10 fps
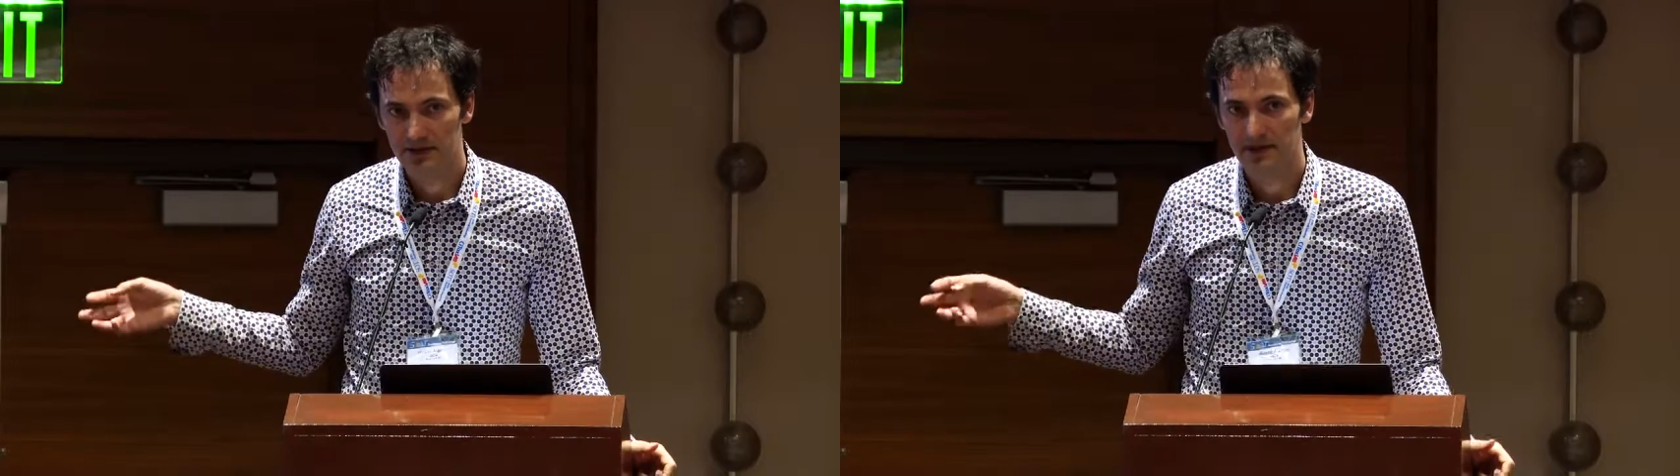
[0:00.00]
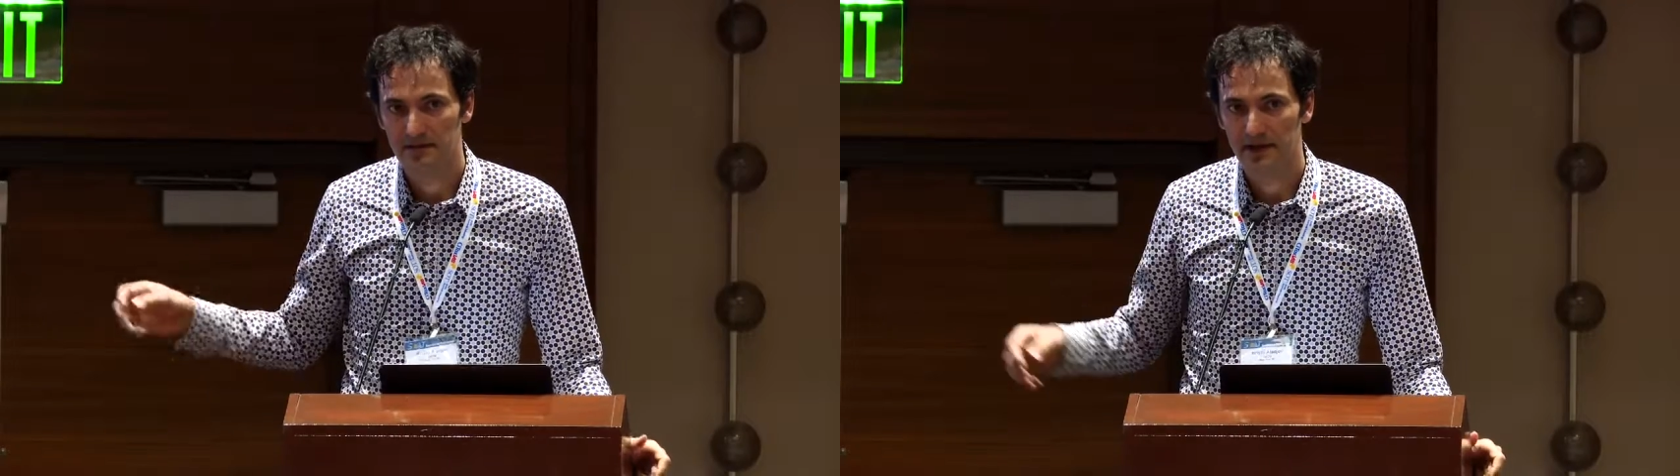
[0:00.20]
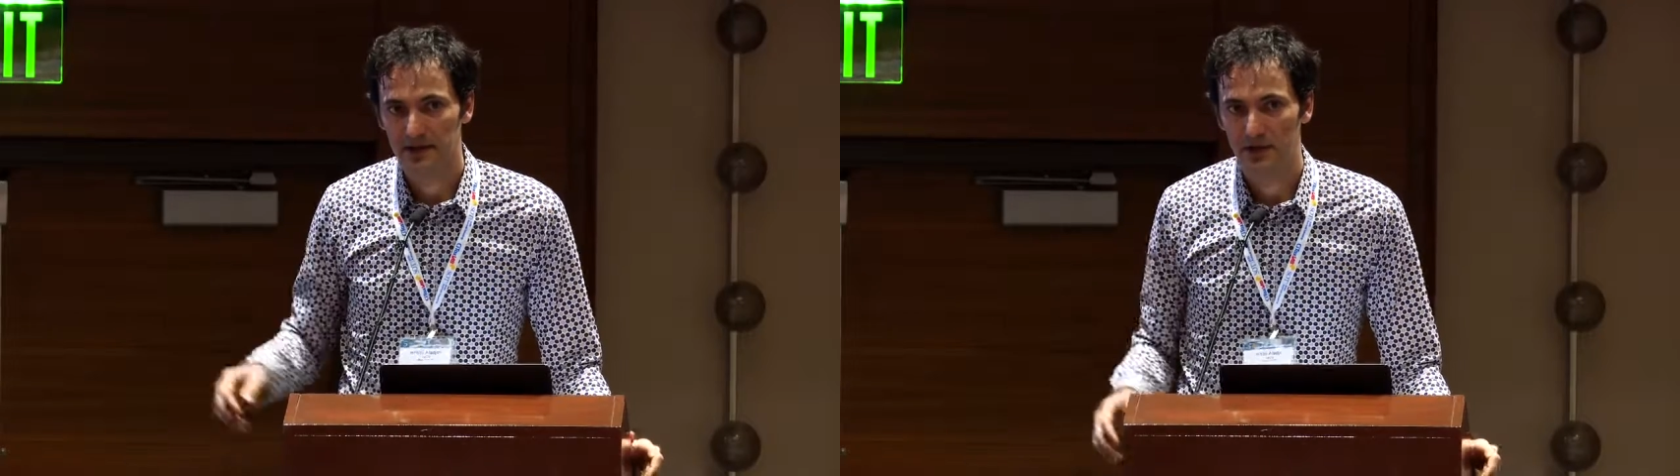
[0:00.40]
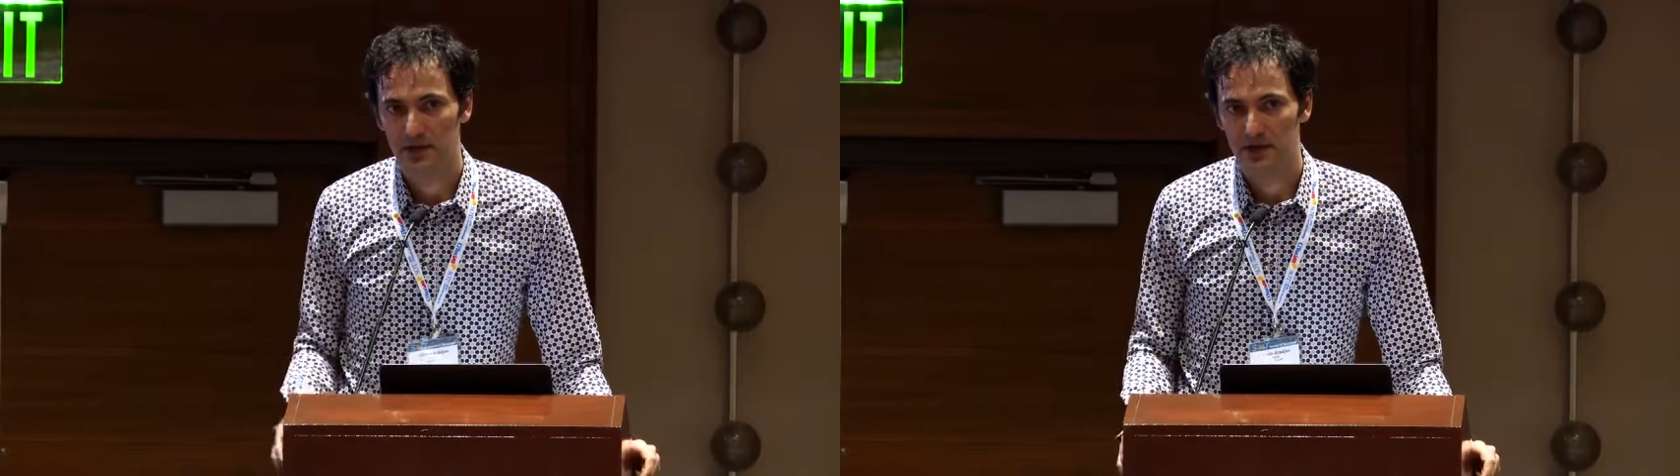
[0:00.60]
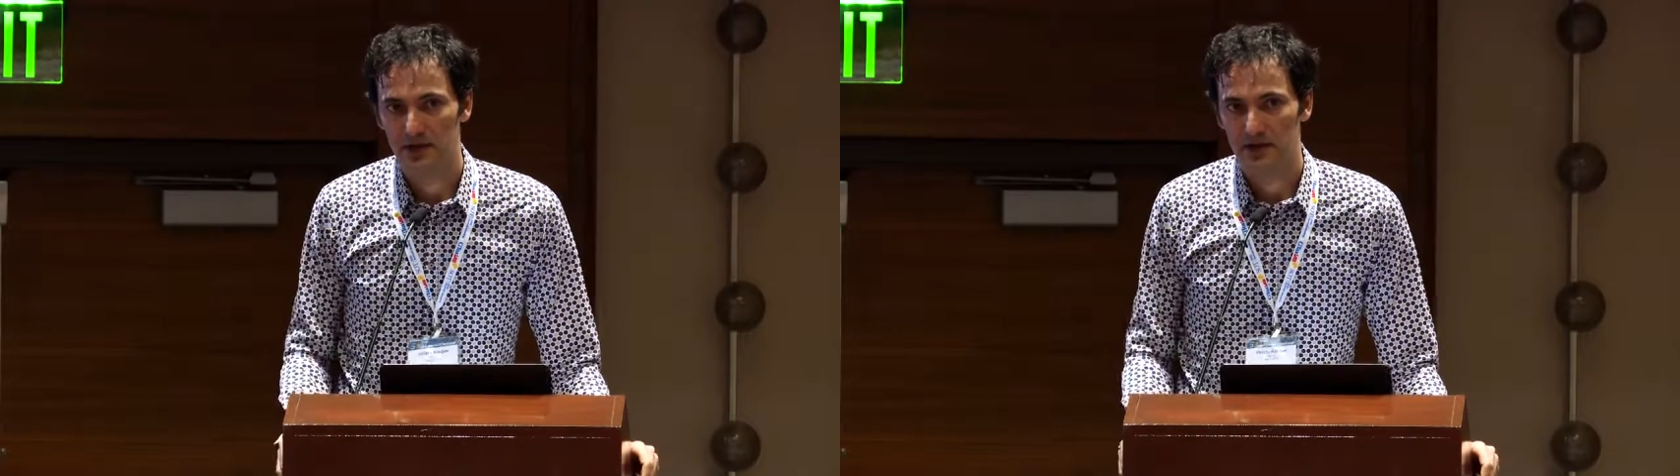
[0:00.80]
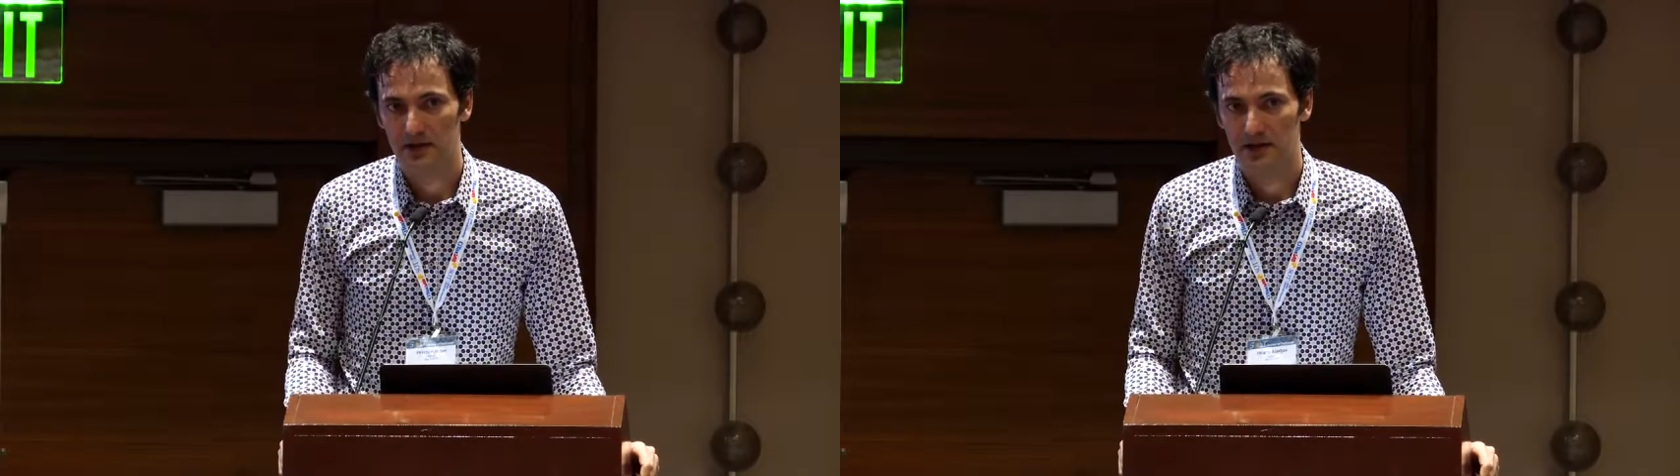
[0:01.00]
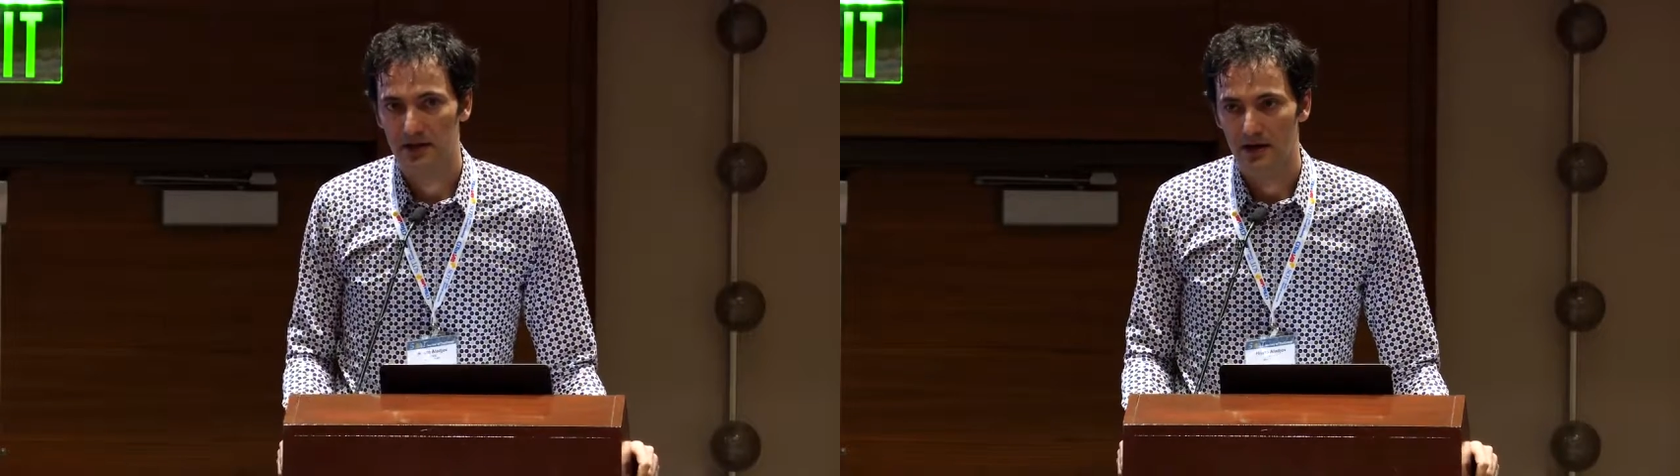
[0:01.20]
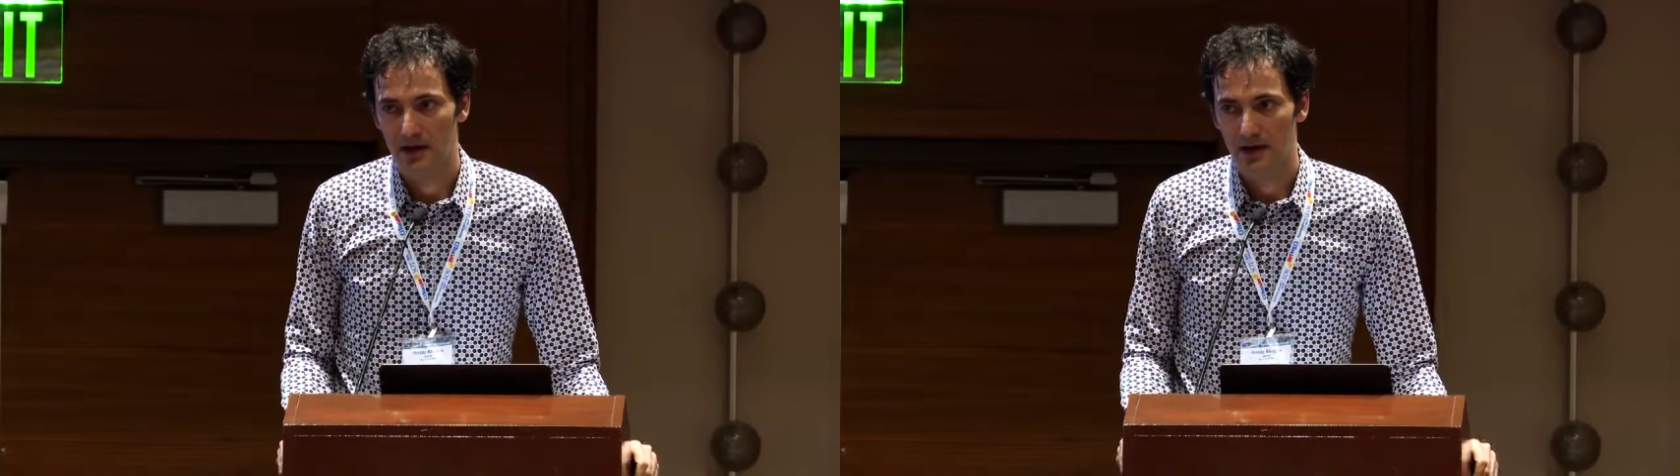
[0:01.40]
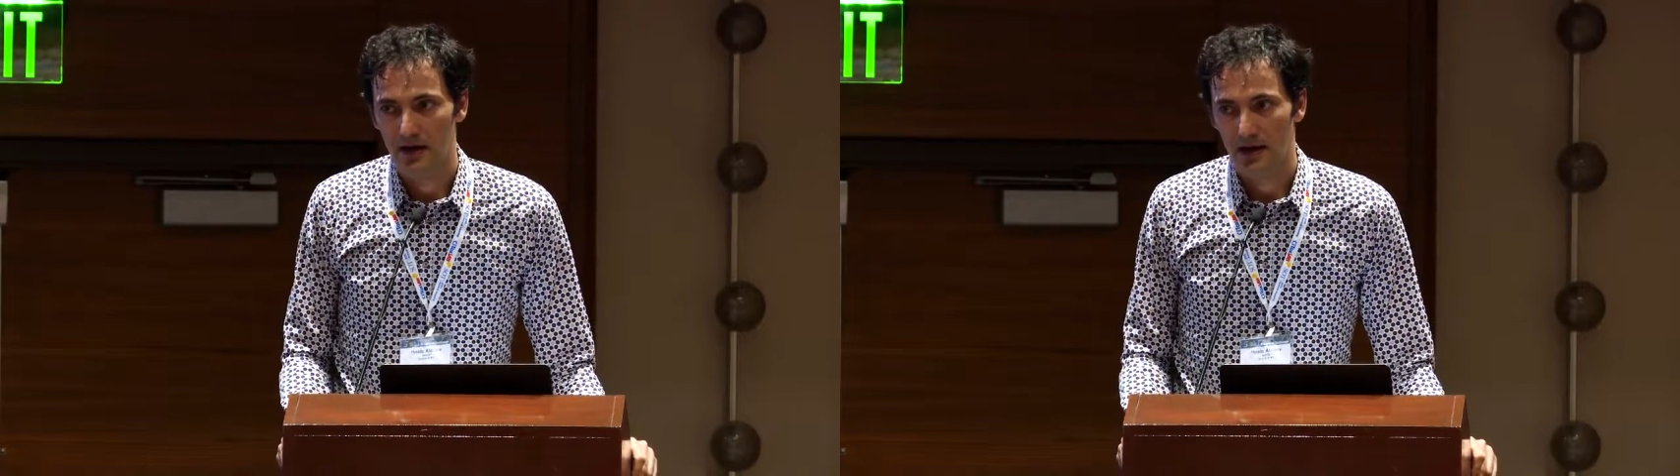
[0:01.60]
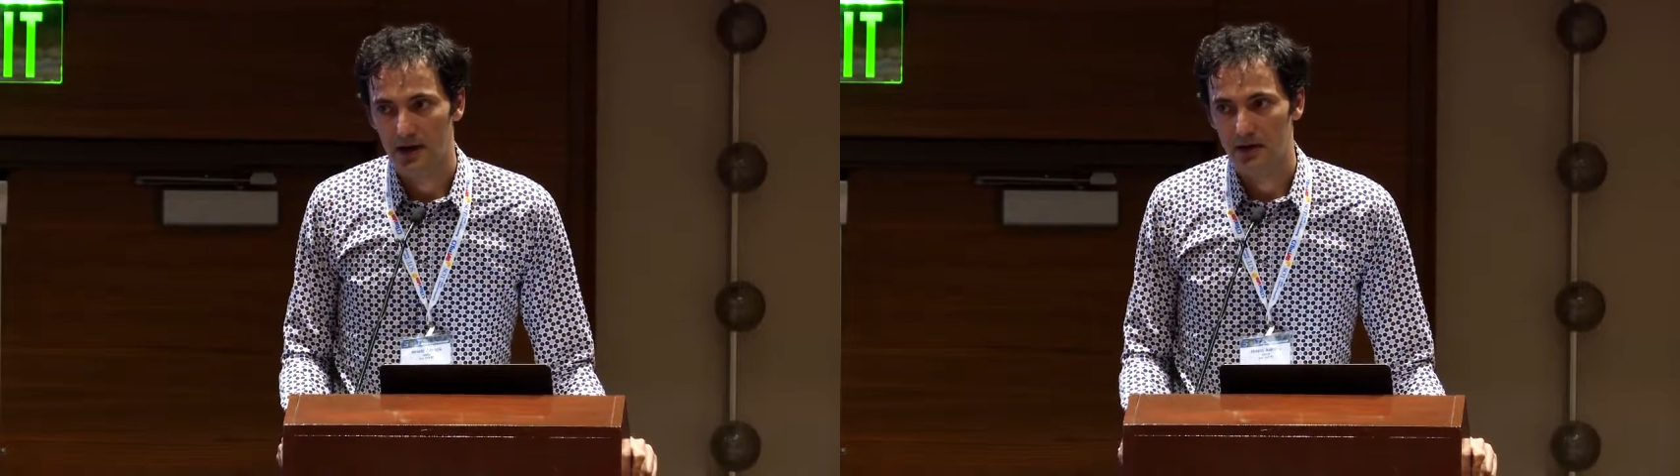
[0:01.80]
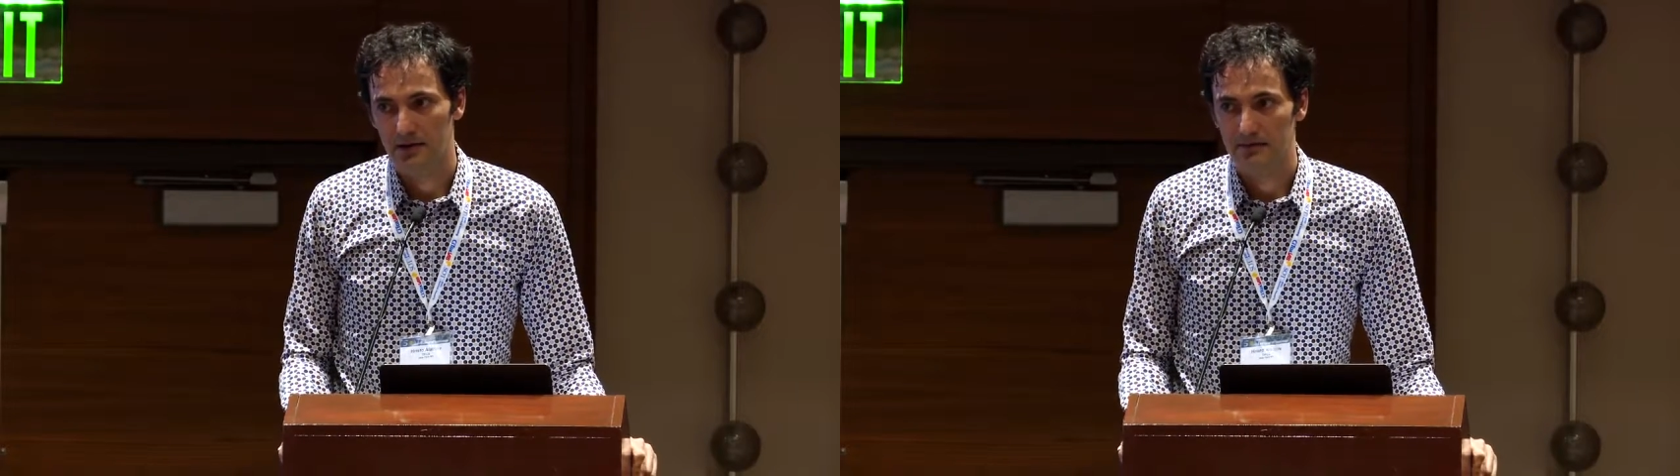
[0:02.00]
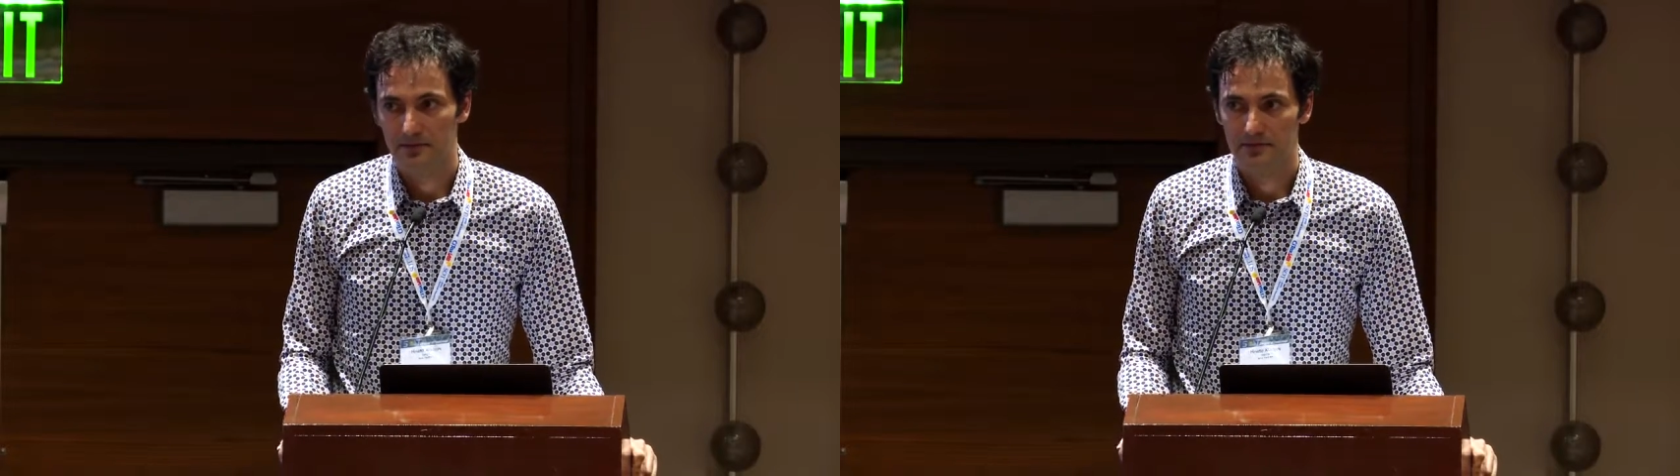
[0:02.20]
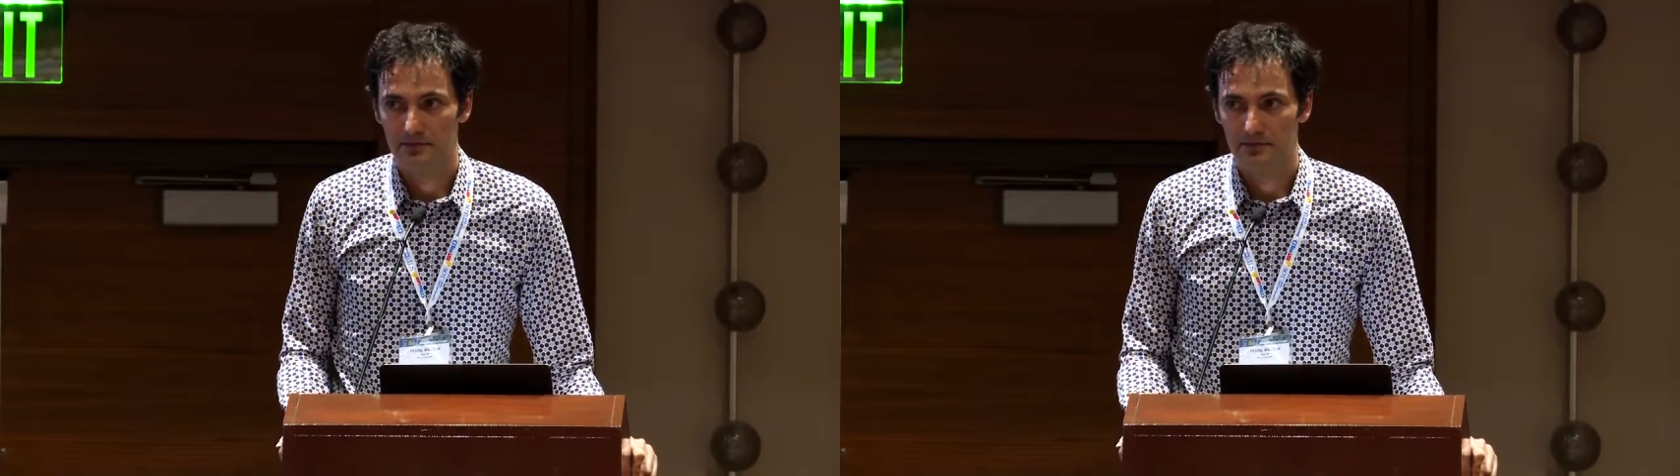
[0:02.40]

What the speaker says: in Effectopedia are